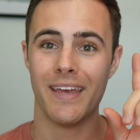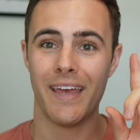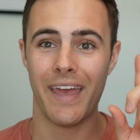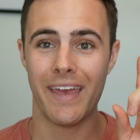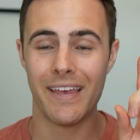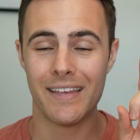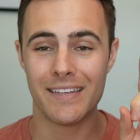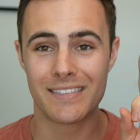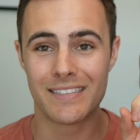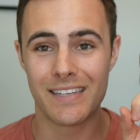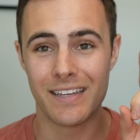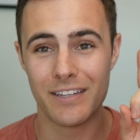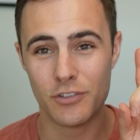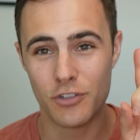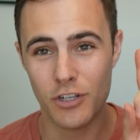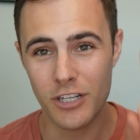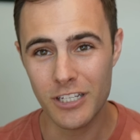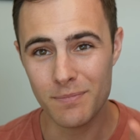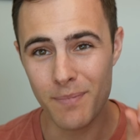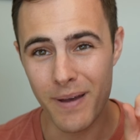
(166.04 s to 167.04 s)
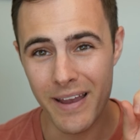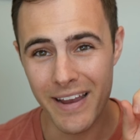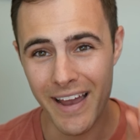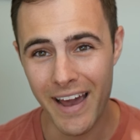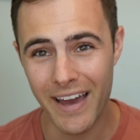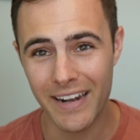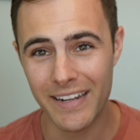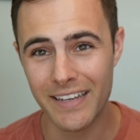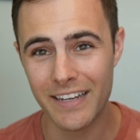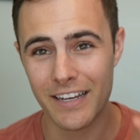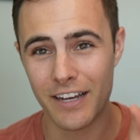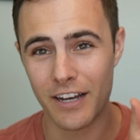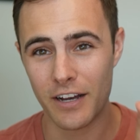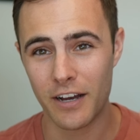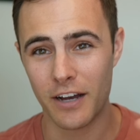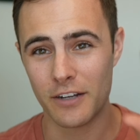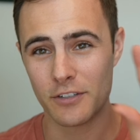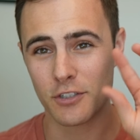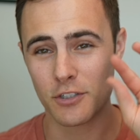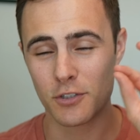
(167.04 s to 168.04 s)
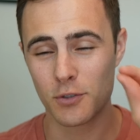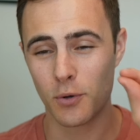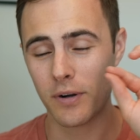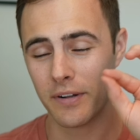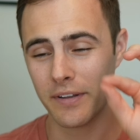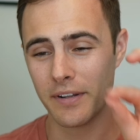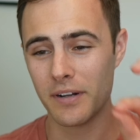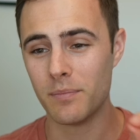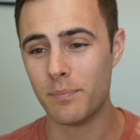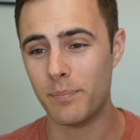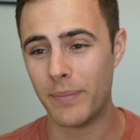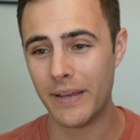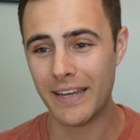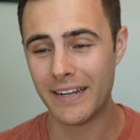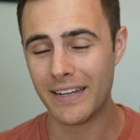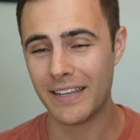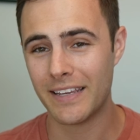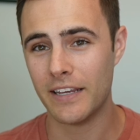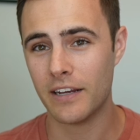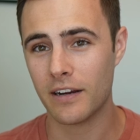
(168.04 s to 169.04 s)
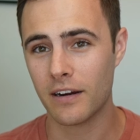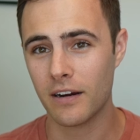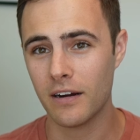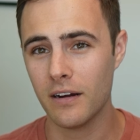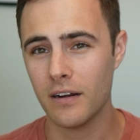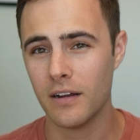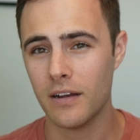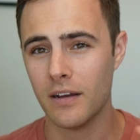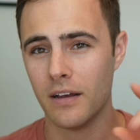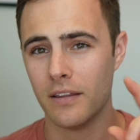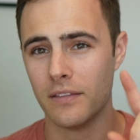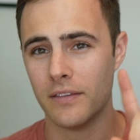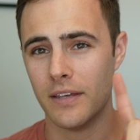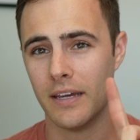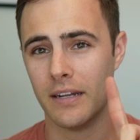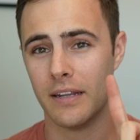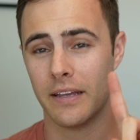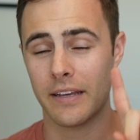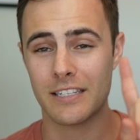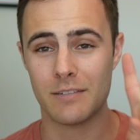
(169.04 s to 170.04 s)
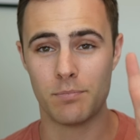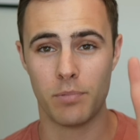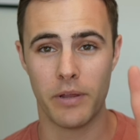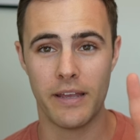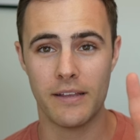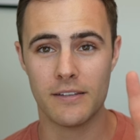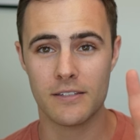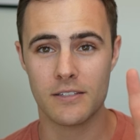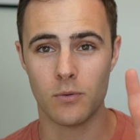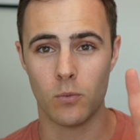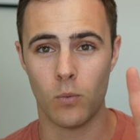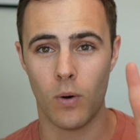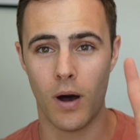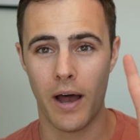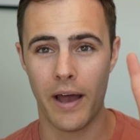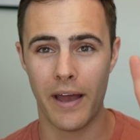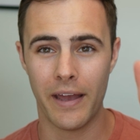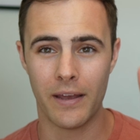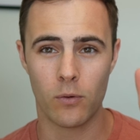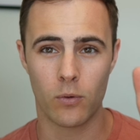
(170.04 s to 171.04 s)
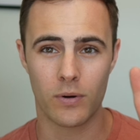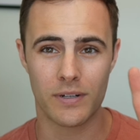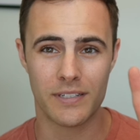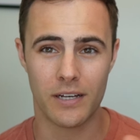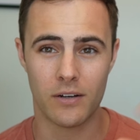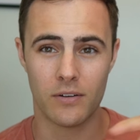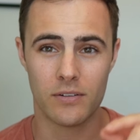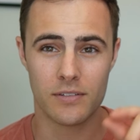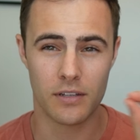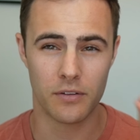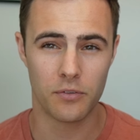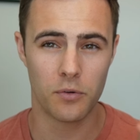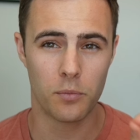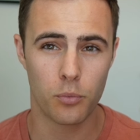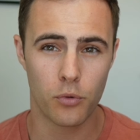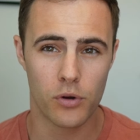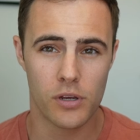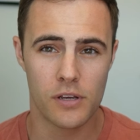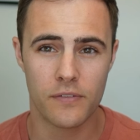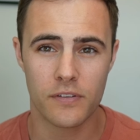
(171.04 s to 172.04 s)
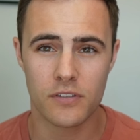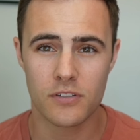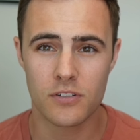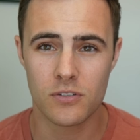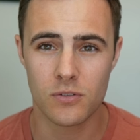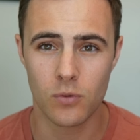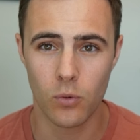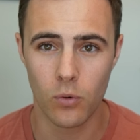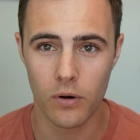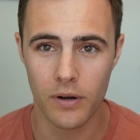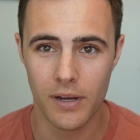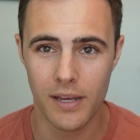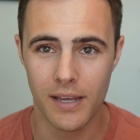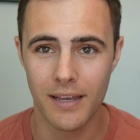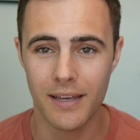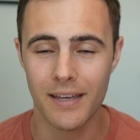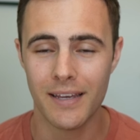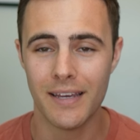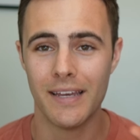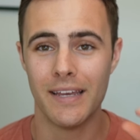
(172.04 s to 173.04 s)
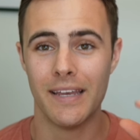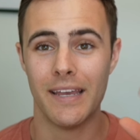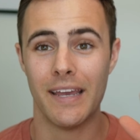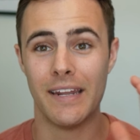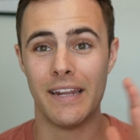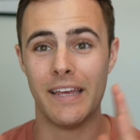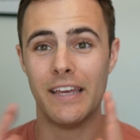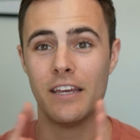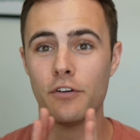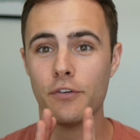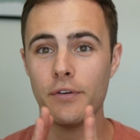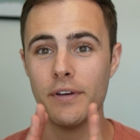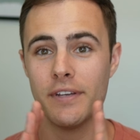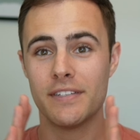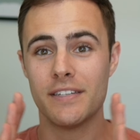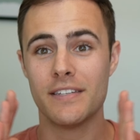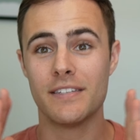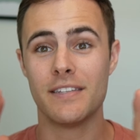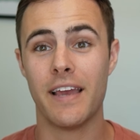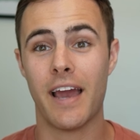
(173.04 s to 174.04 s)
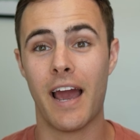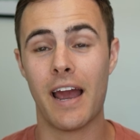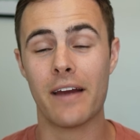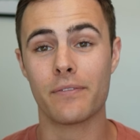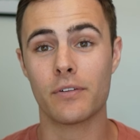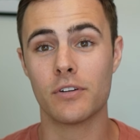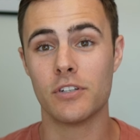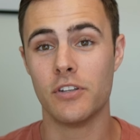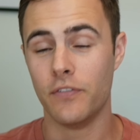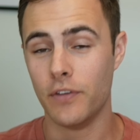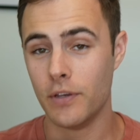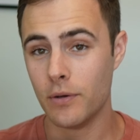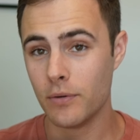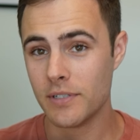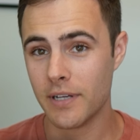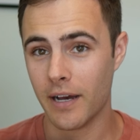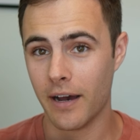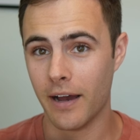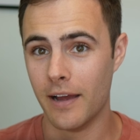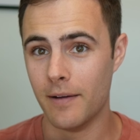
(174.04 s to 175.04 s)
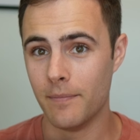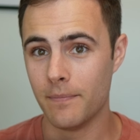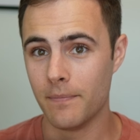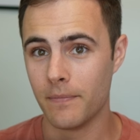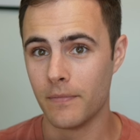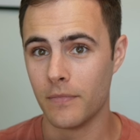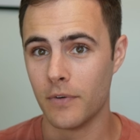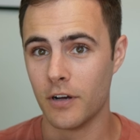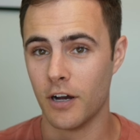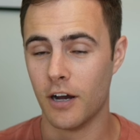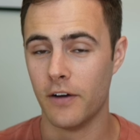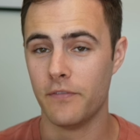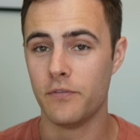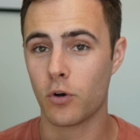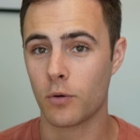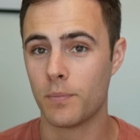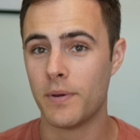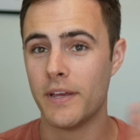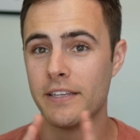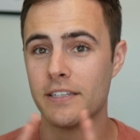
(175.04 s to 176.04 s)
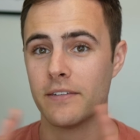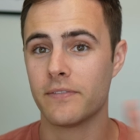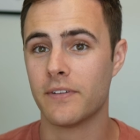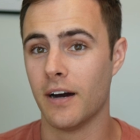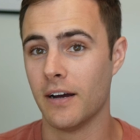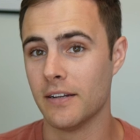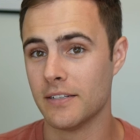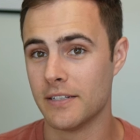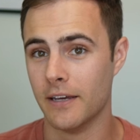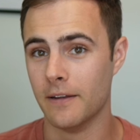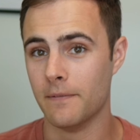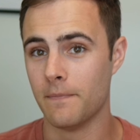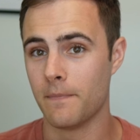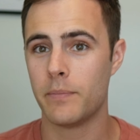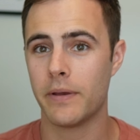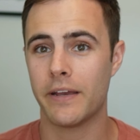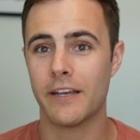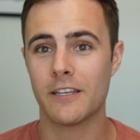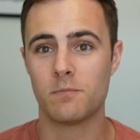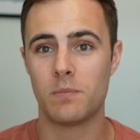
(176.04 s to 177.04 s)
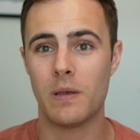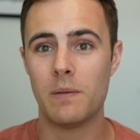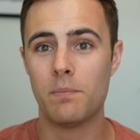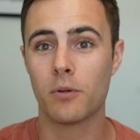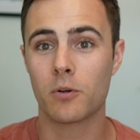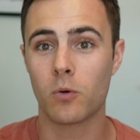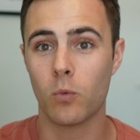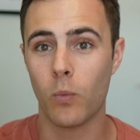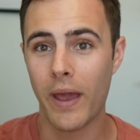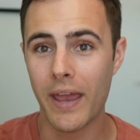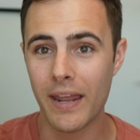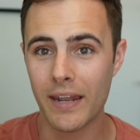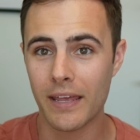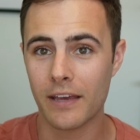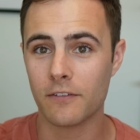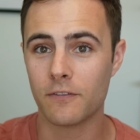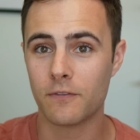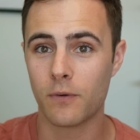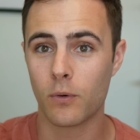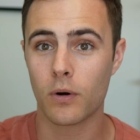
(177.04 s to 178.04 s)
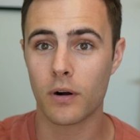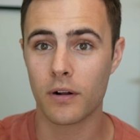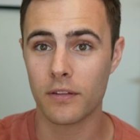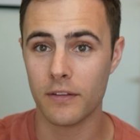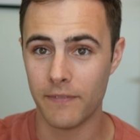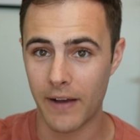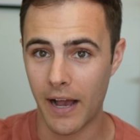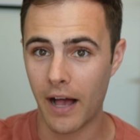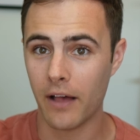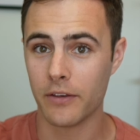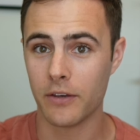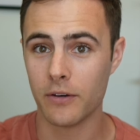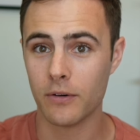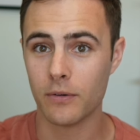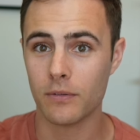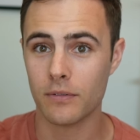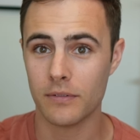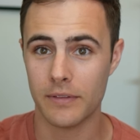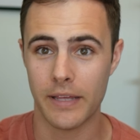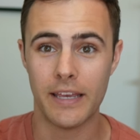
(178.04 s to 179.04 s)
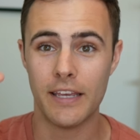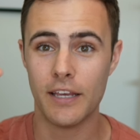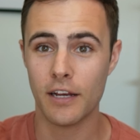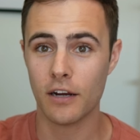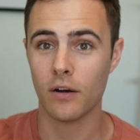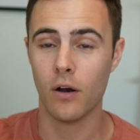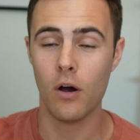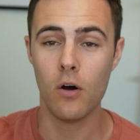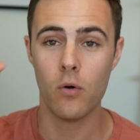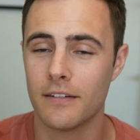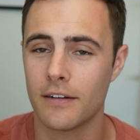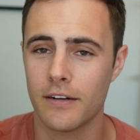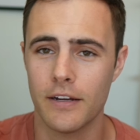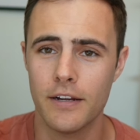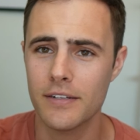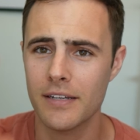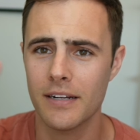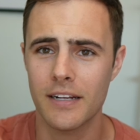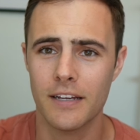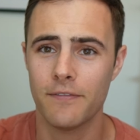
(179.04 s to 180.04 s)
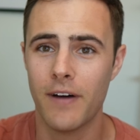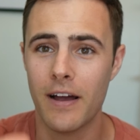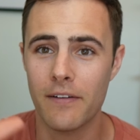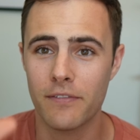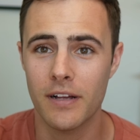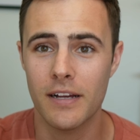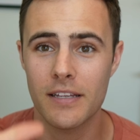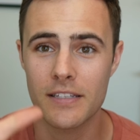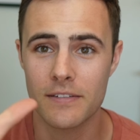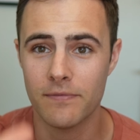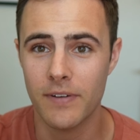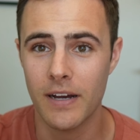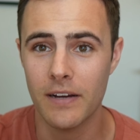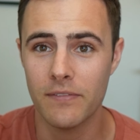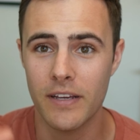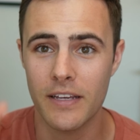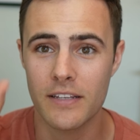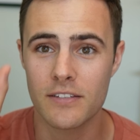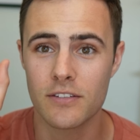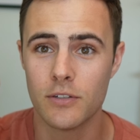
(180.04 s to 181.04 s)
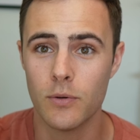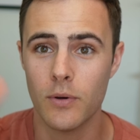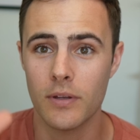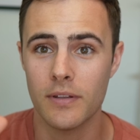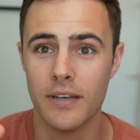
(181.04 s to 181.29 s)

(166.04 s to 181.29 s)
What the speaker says: is just by adding a short little bit here that explains the why or tells a little brief story, it increases the average view time of your piece of content because people are waiting for the value. They hear, oh, here's how to get 5 clients in 5 days doing